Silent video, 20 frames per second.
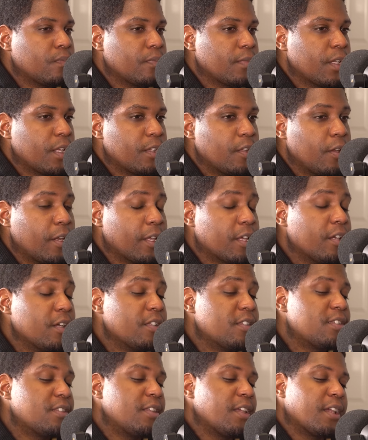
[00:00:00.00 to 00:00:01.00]
So but it
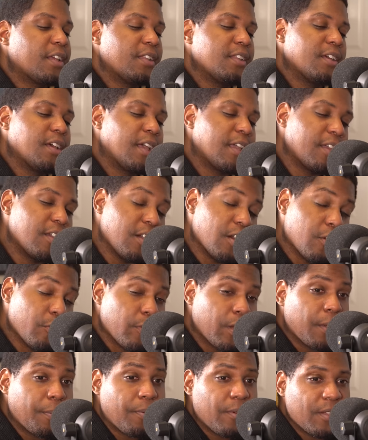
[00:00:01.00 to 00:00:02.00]
could stick like good
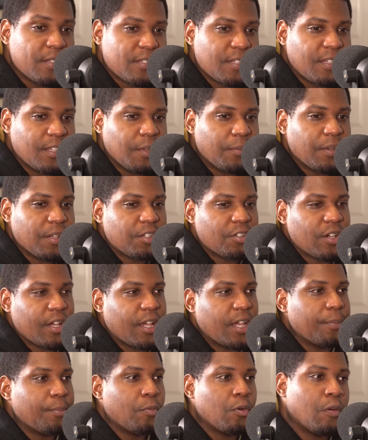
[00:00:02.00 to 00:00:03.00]
reprints in them and
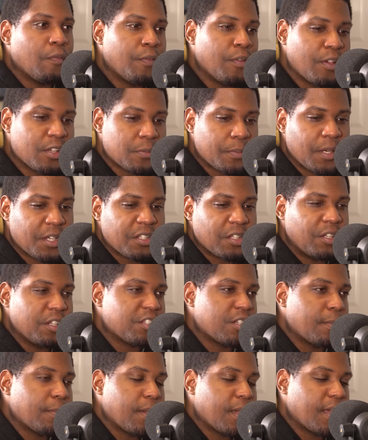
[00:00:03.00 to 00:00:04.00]
try and move those special
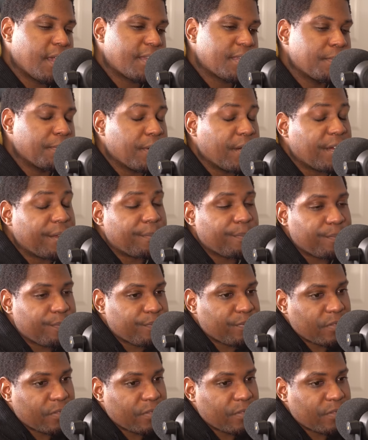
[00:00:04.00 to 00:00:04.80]
edition packs, but